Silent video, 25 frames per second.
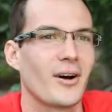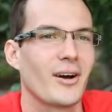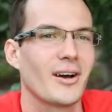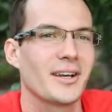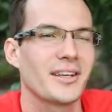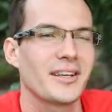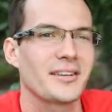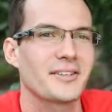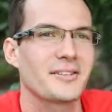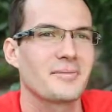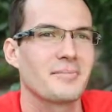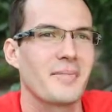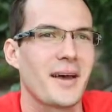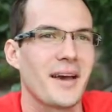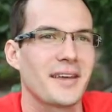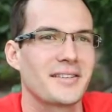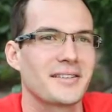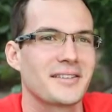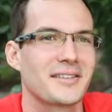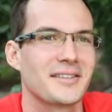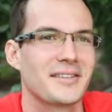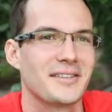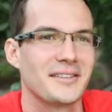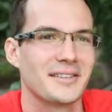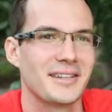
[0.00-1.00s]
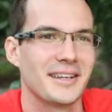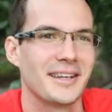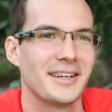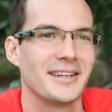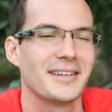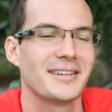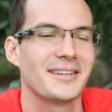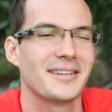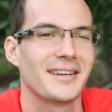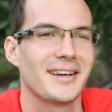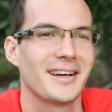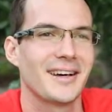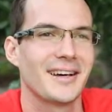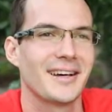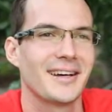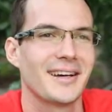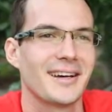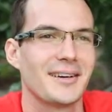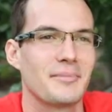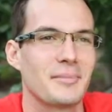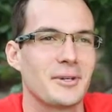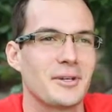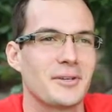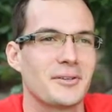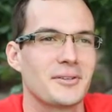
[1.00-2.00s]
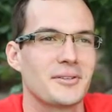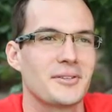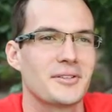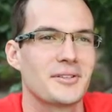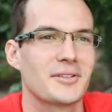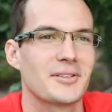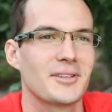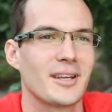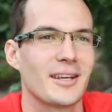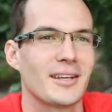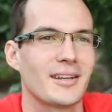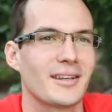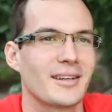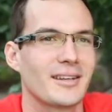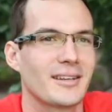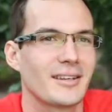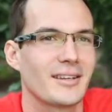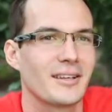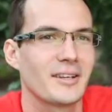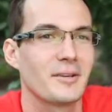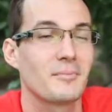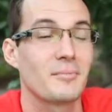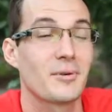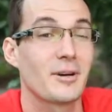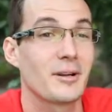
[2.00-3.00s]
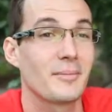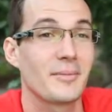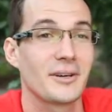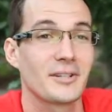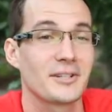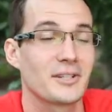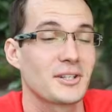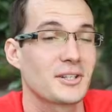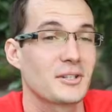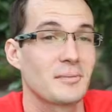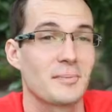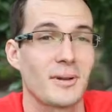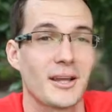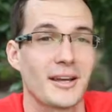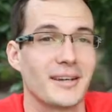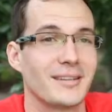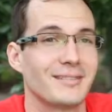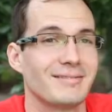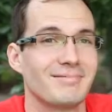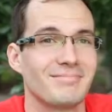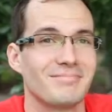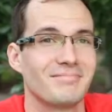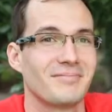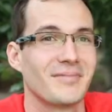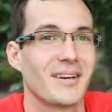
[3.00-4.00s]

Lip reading: I guess maths is neat because you can pretty much explain